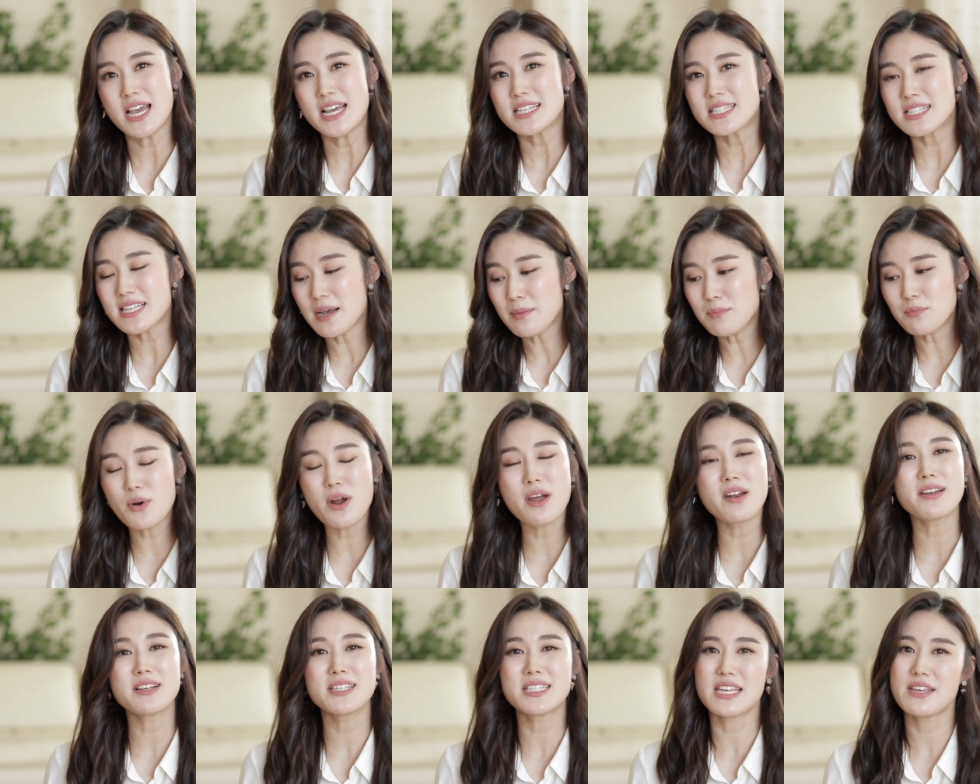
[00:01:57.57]
Some
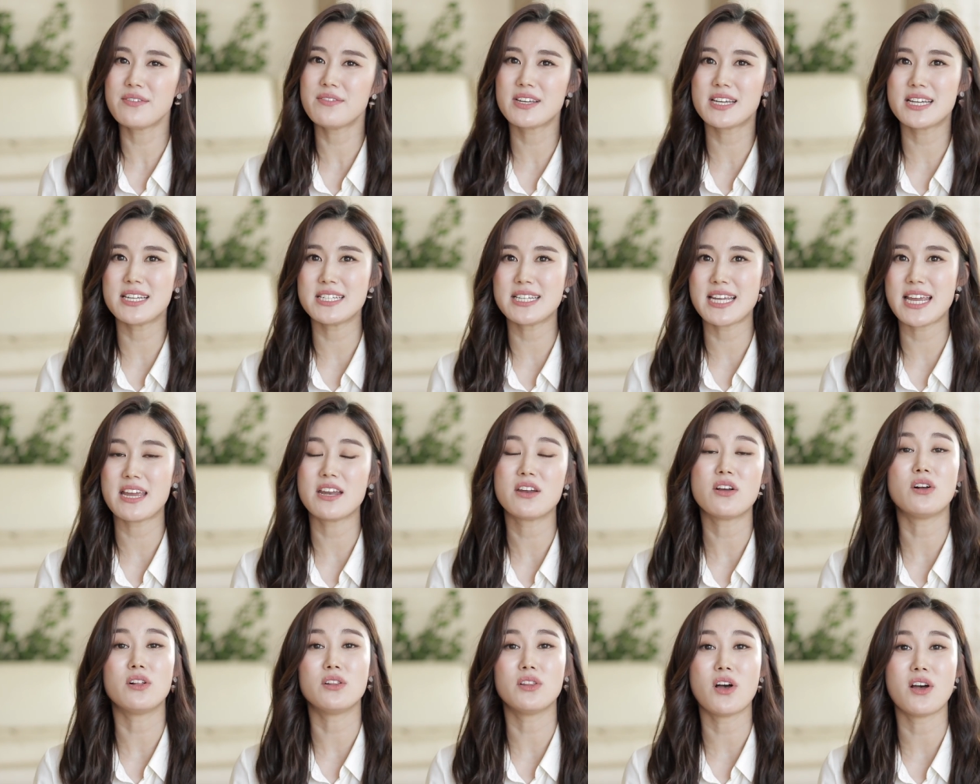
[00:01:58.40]
products even
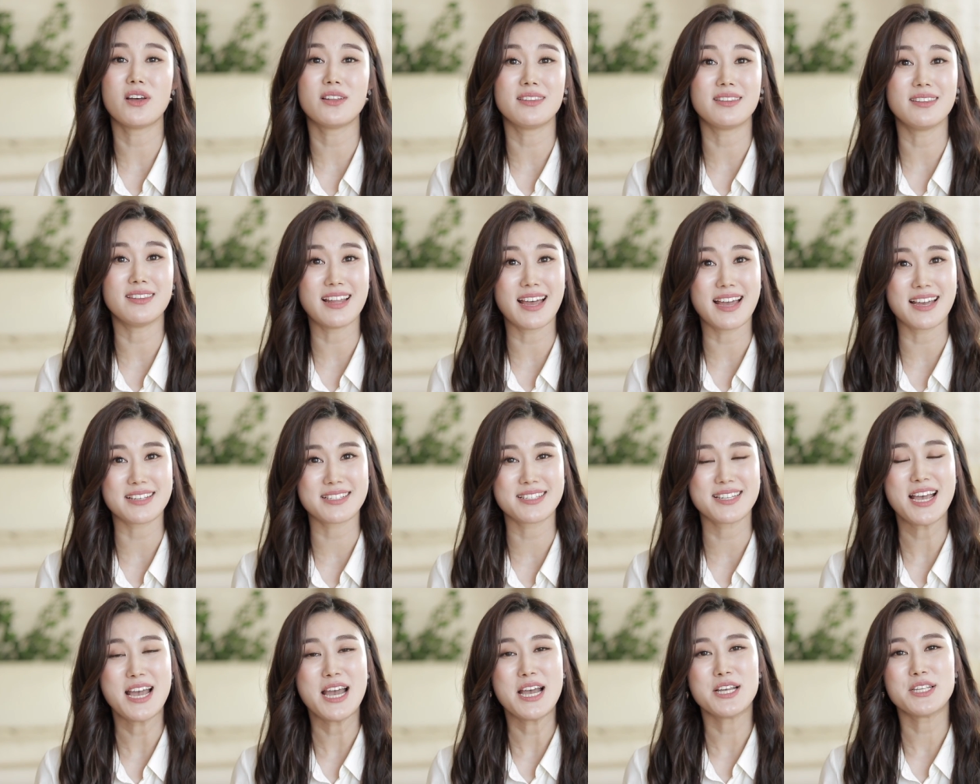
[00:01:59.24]
contain a lot
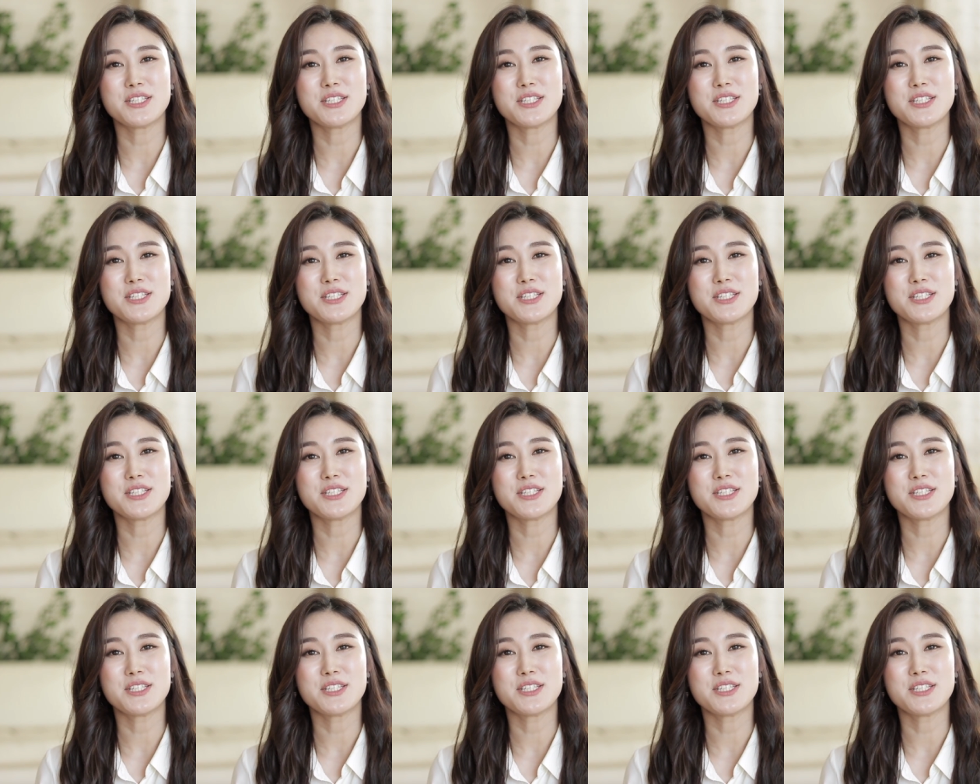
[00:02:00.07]
less.